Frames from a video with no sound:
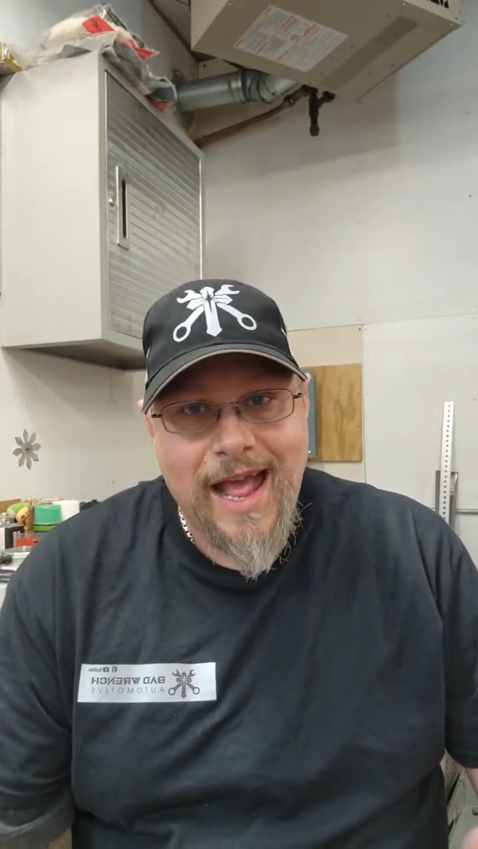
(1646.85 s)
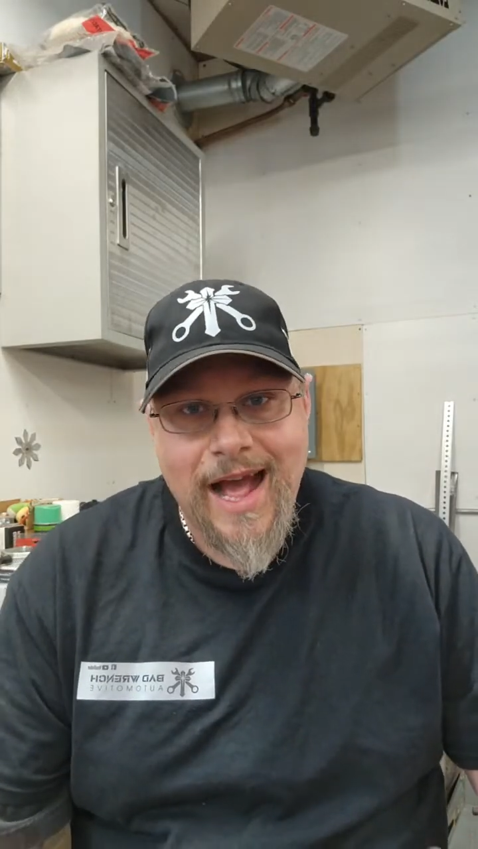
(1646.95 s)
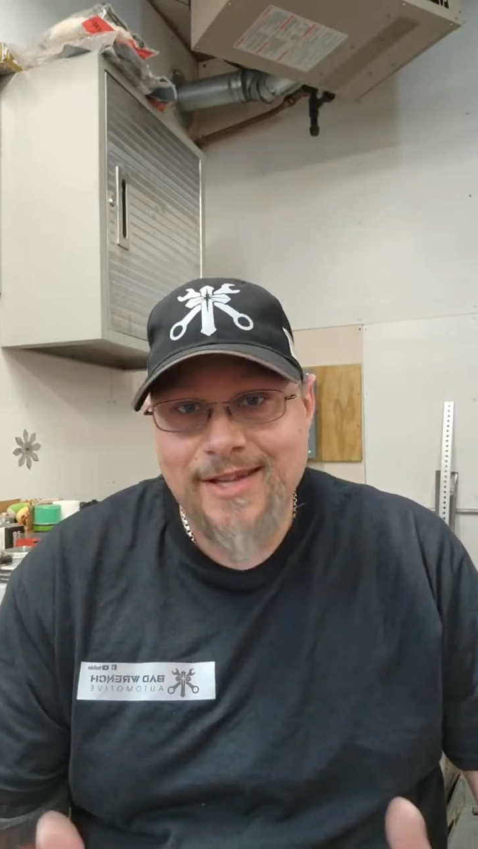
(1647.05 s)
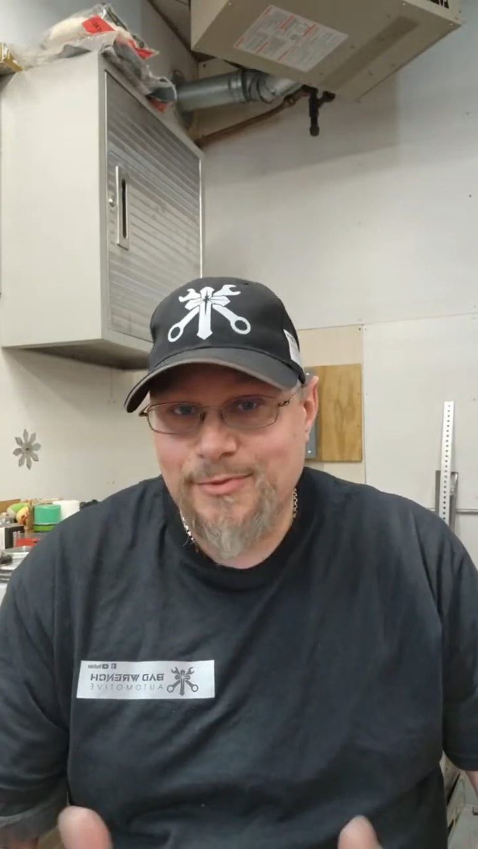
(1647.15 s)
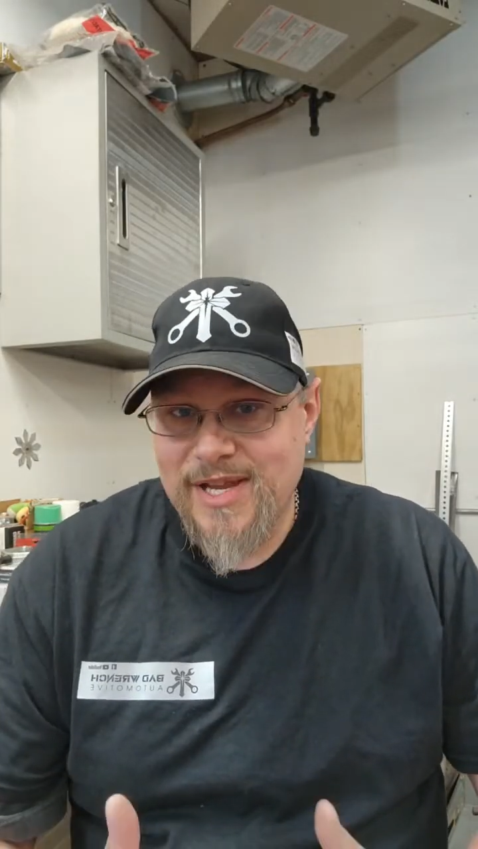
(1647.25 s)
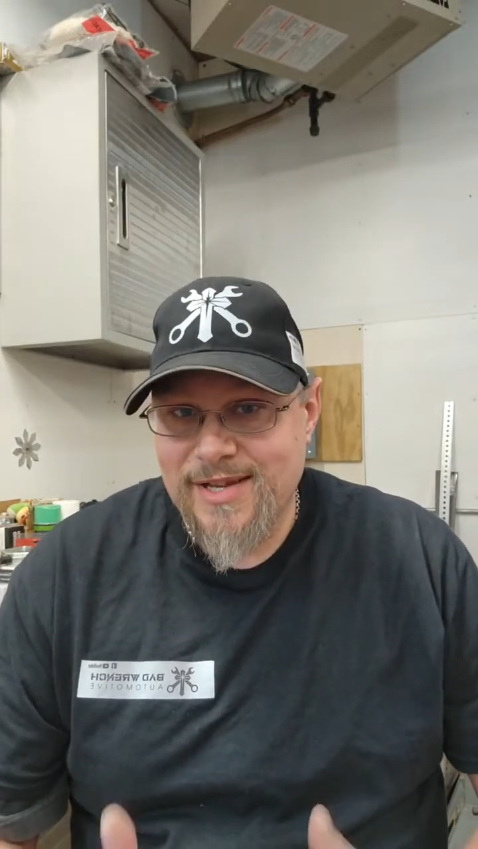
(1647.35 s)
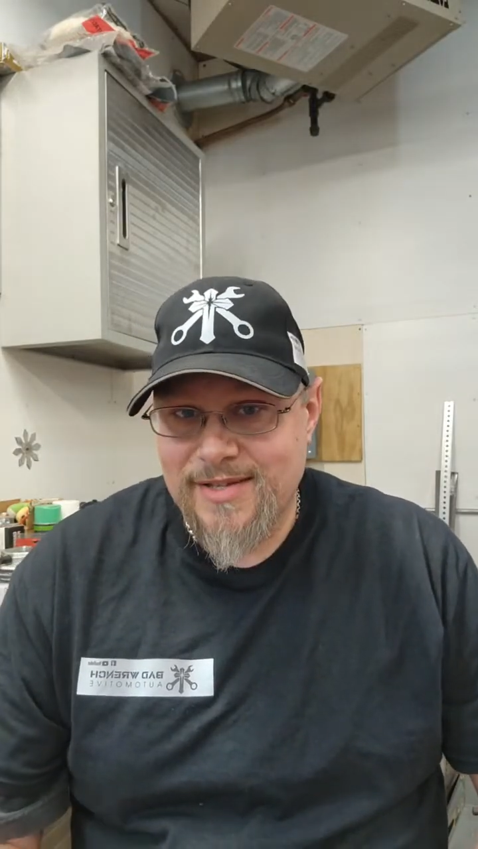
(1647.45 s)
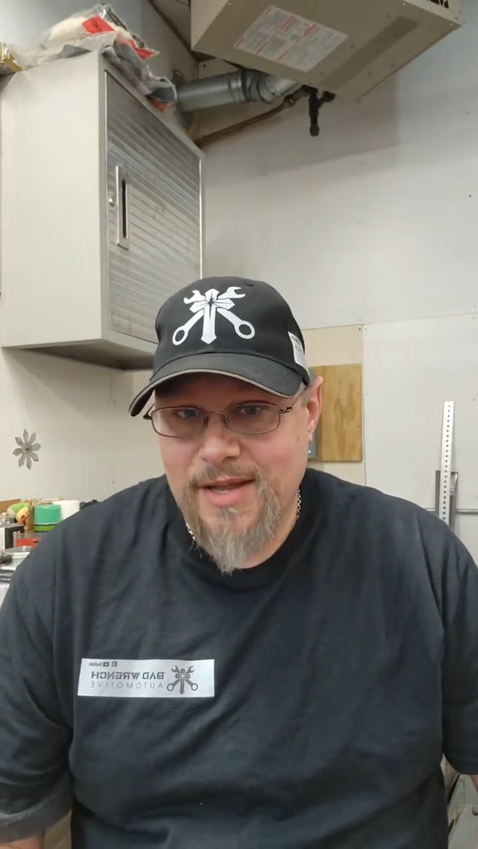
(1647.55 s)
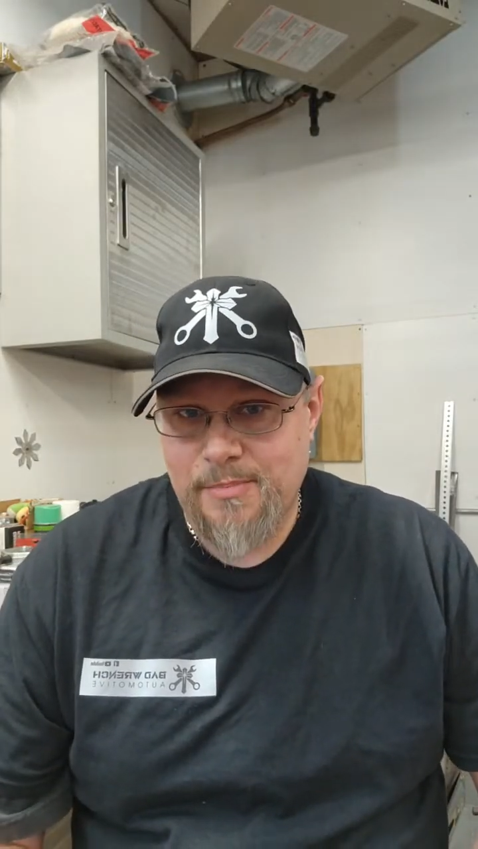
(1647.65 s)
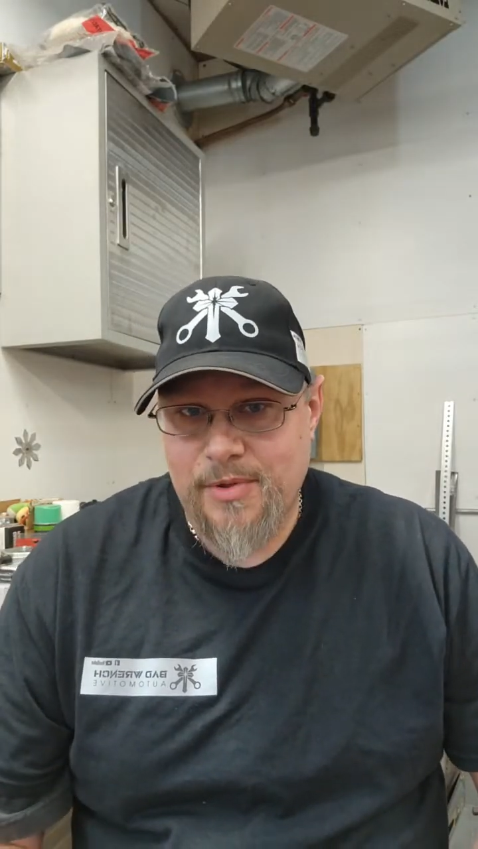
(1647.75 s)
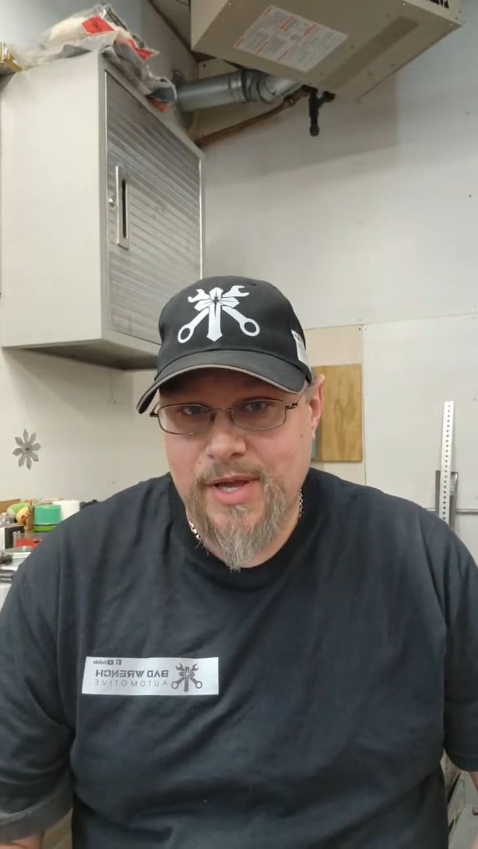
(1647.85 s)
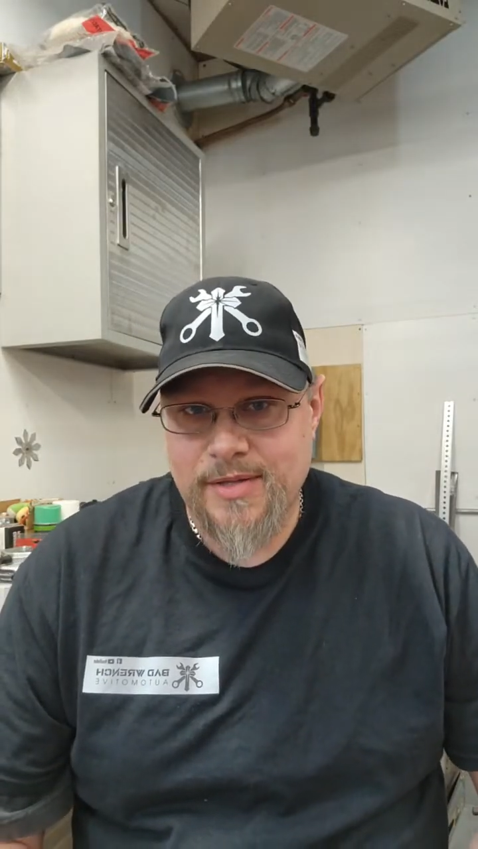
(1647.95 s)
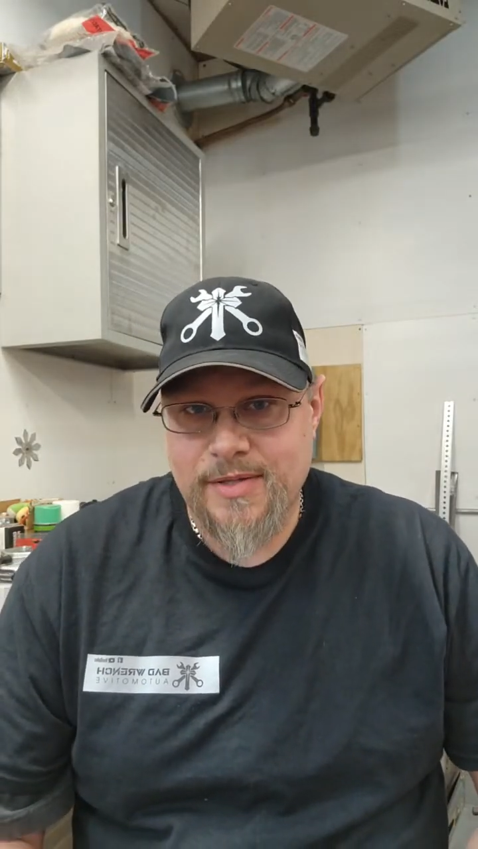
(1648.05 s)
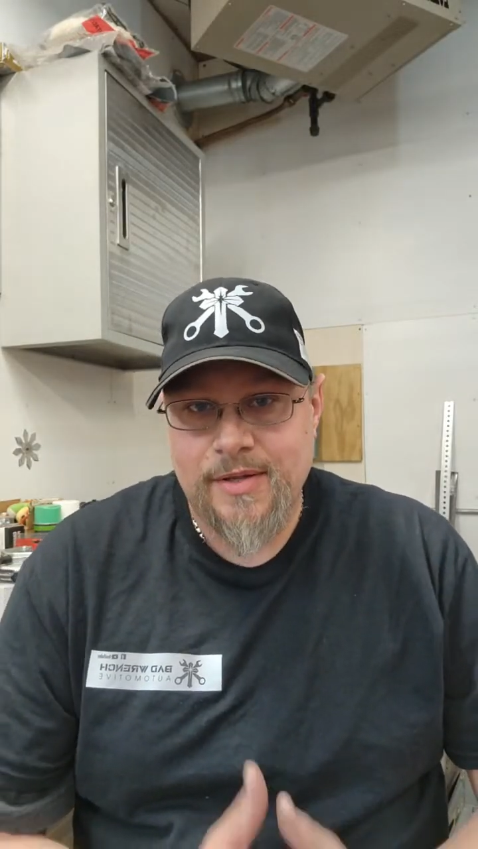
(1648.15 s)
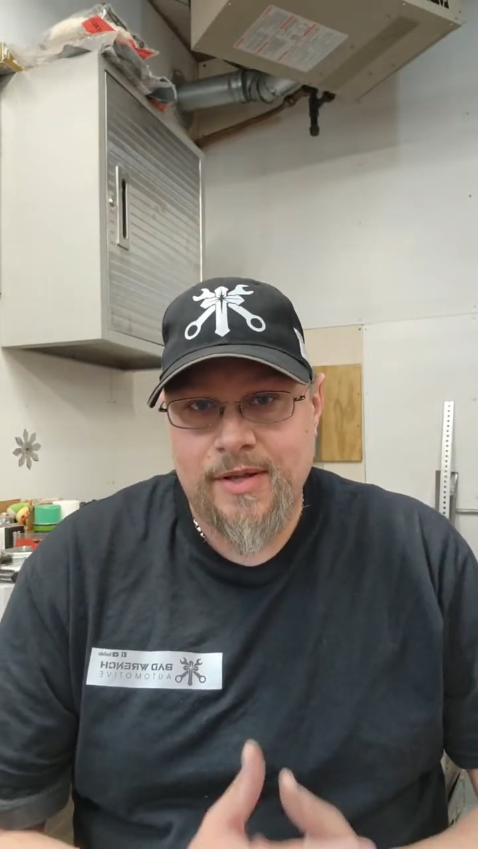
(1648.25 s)
as we assemble
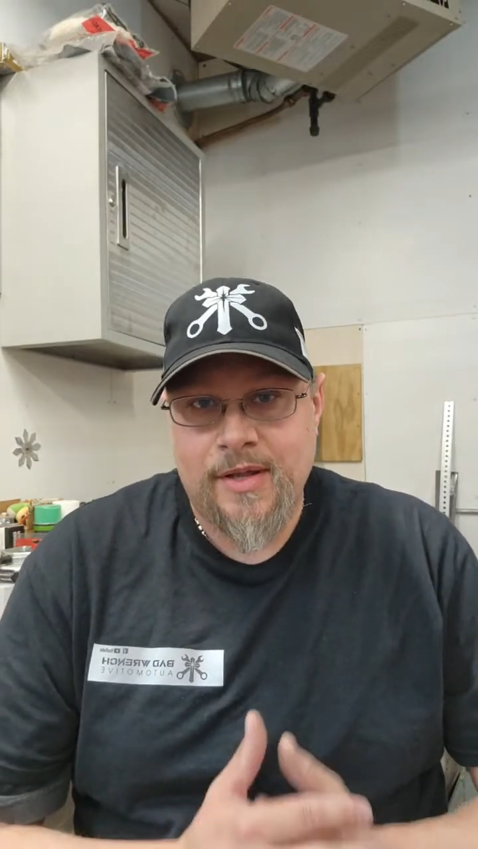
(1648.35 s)
this.